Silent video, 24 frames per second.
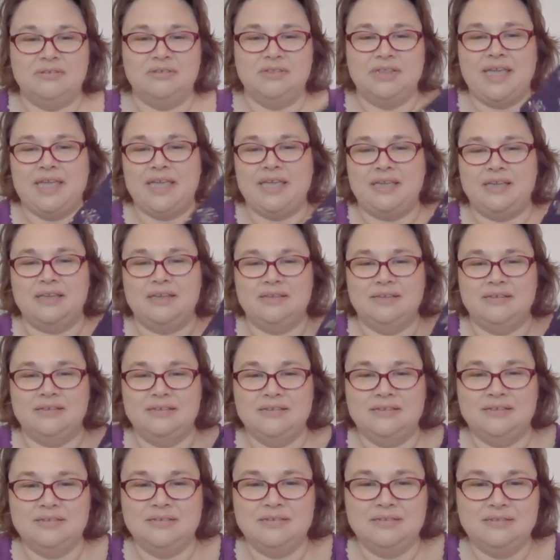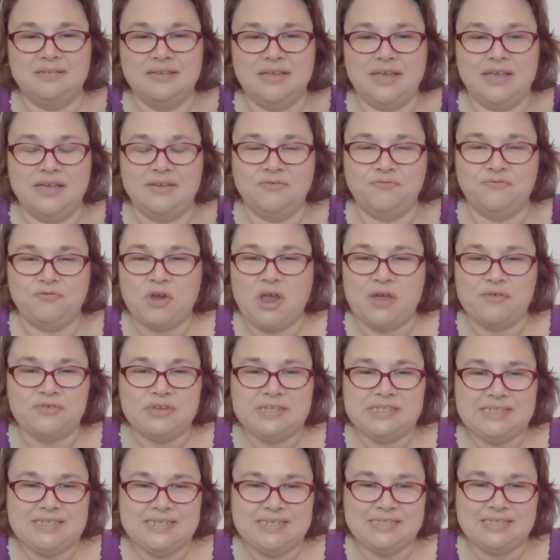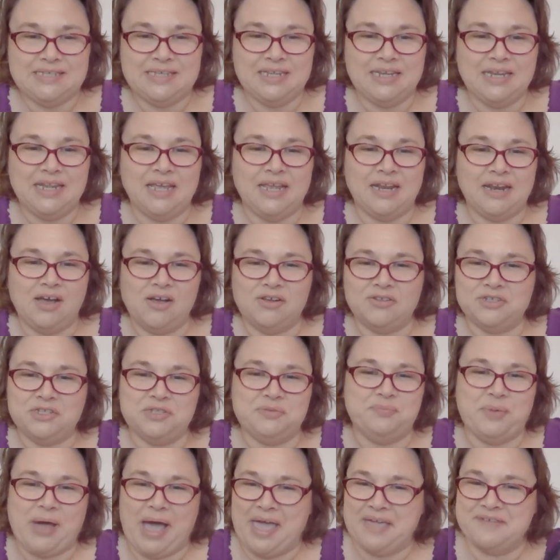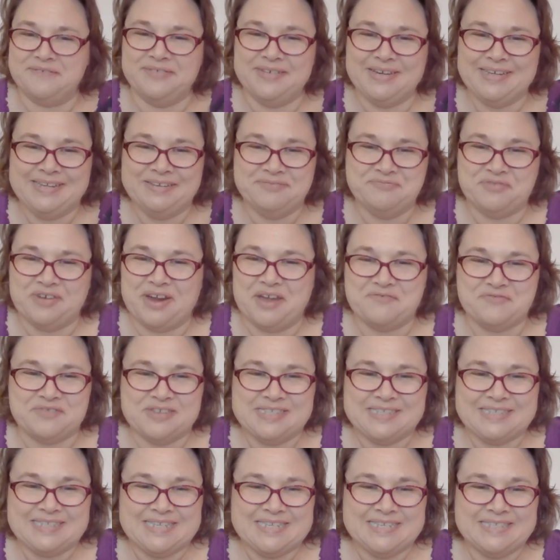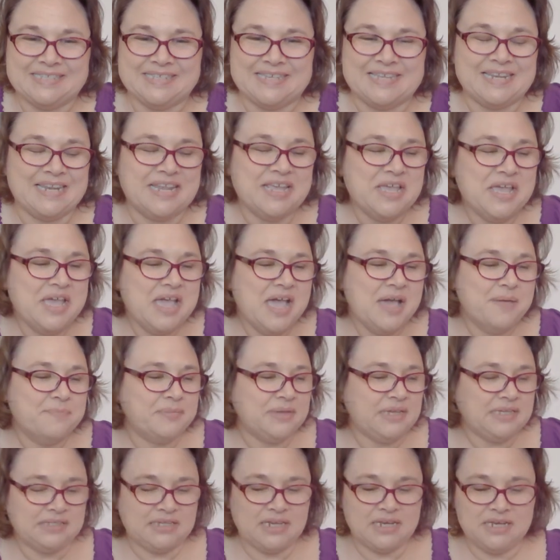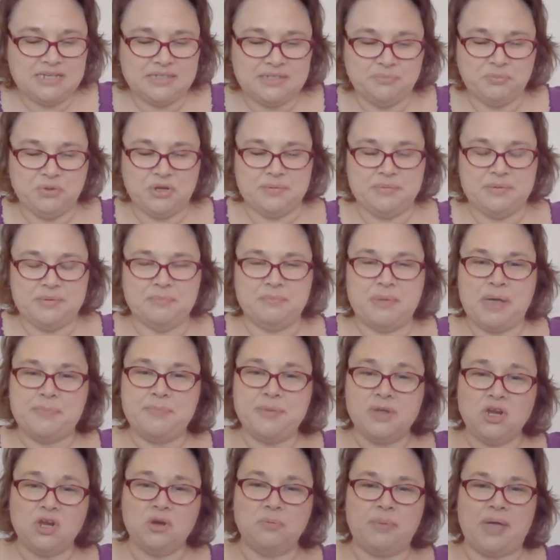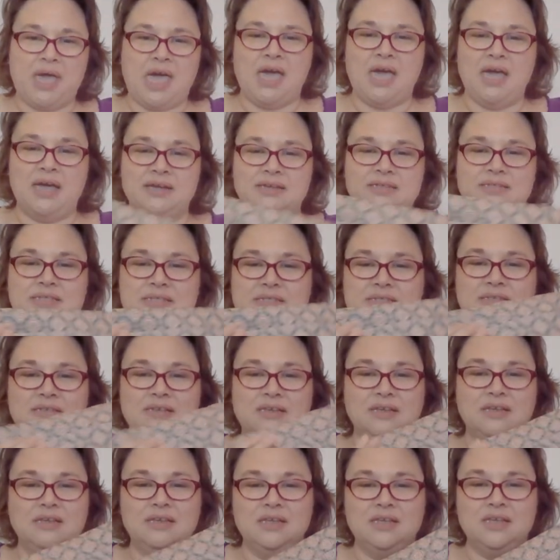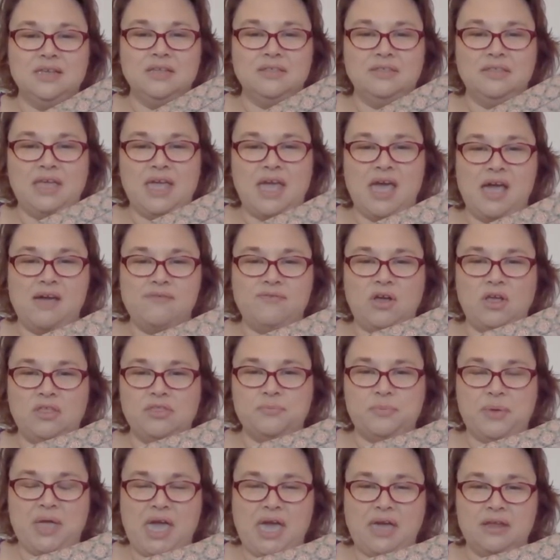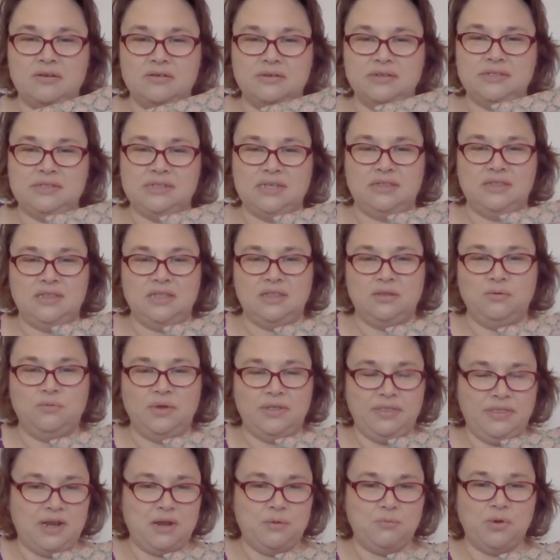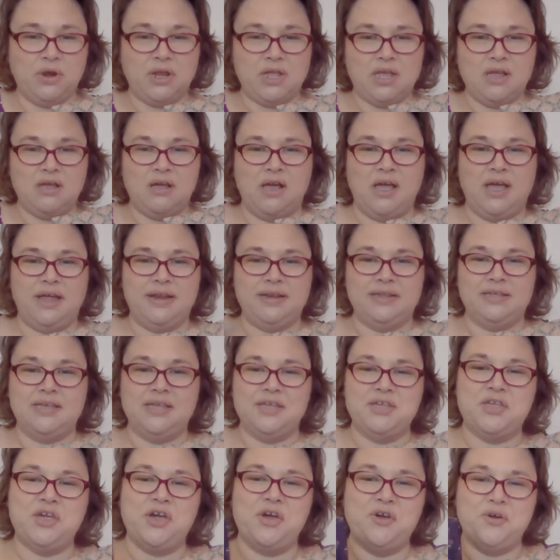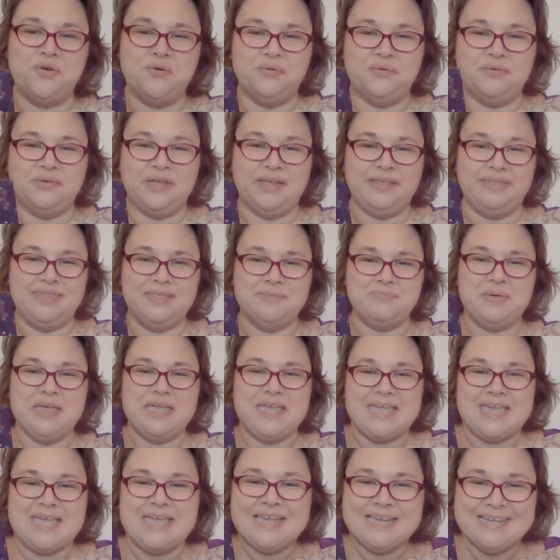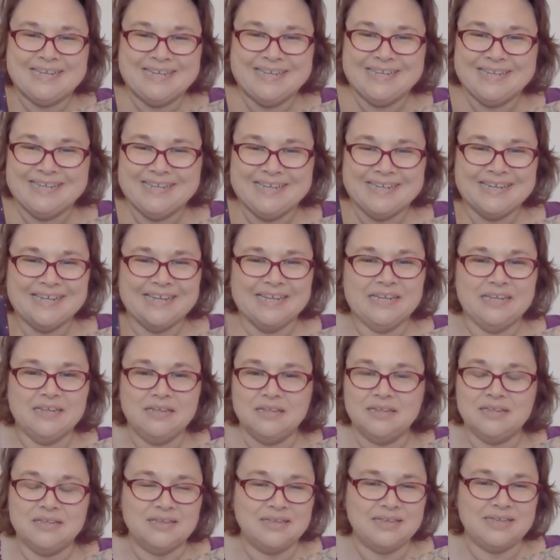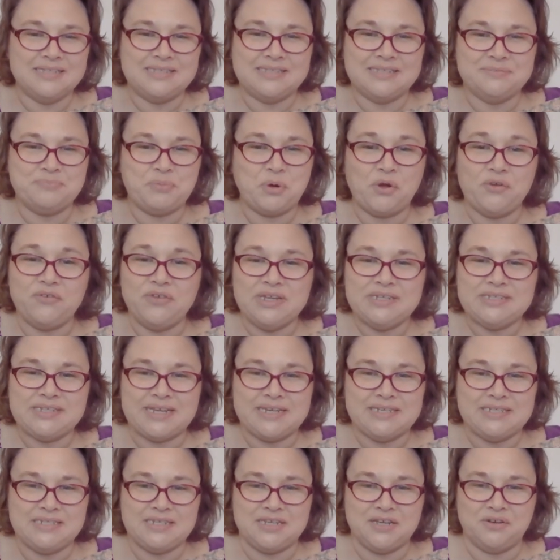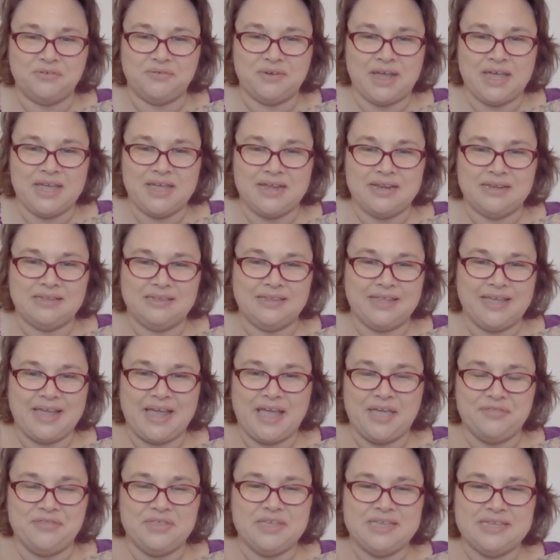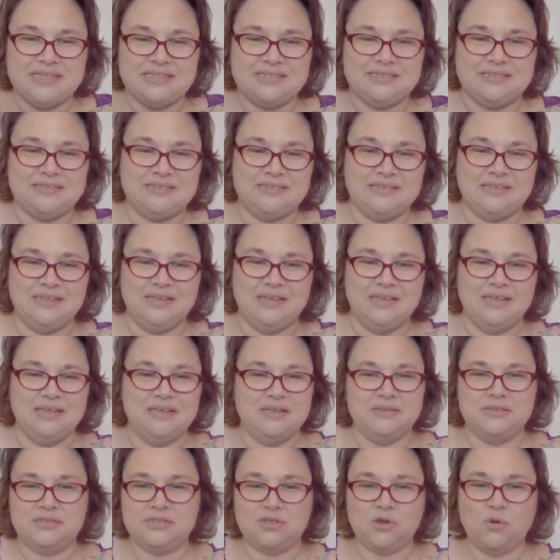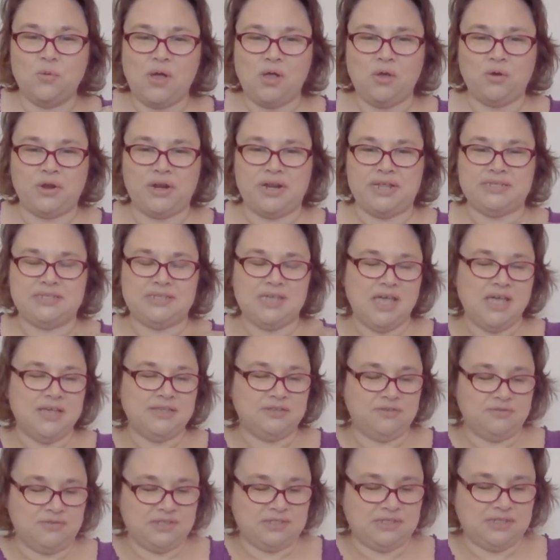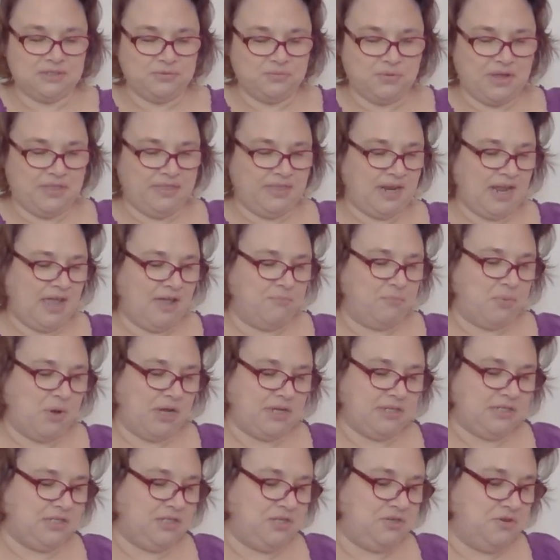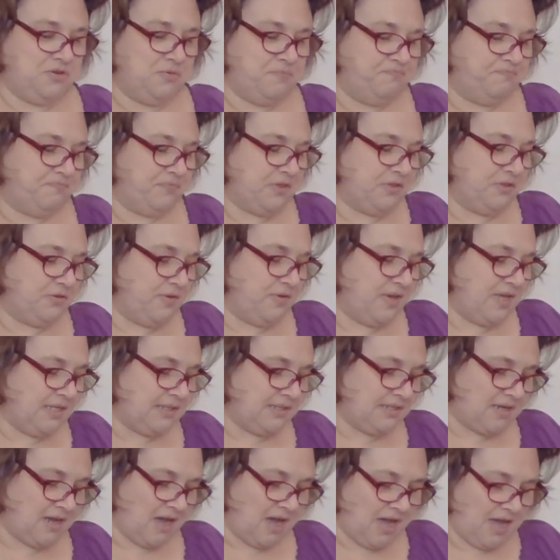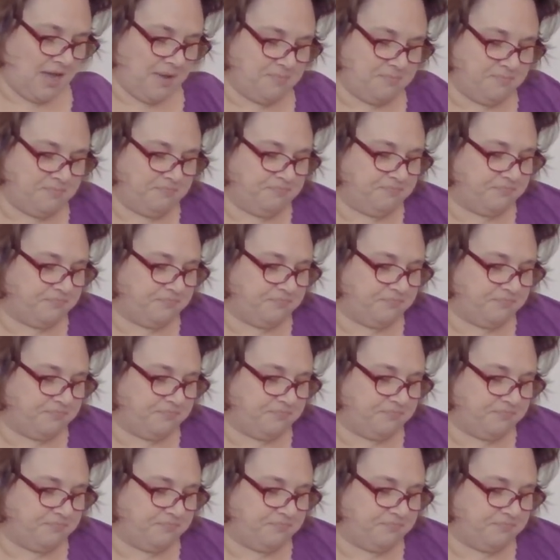like for every season, and I'll just buy one for every season because I need to put them in my bigger bags that have all the patterns, and then the one that I'm working on can go in the biggie. It's a perfect idea, right? Like I think it's so well organized. So this is one that I have bought too. So it's got